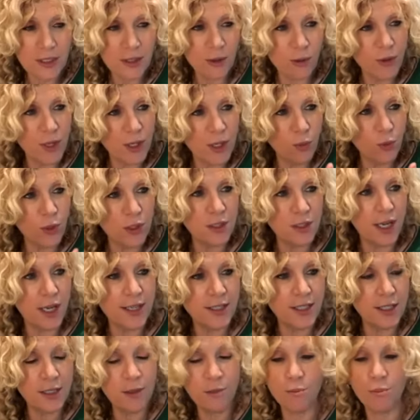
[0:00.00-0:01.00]
So there was, I
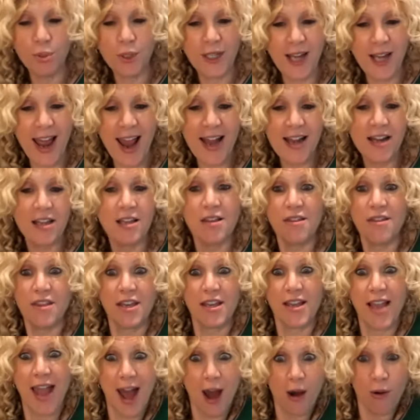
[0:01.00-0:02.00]
didn't put
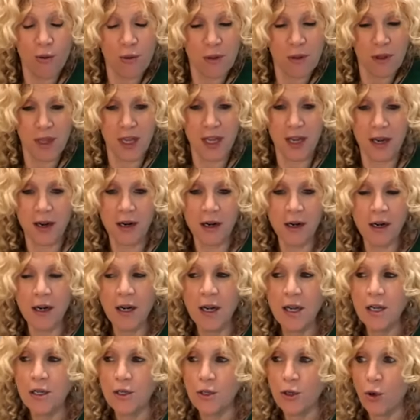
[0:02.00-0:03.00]
anything out there.
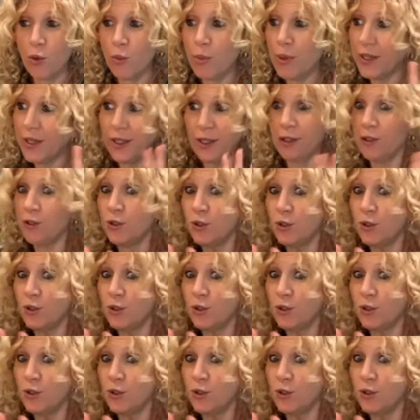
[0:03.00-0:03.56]
Nobody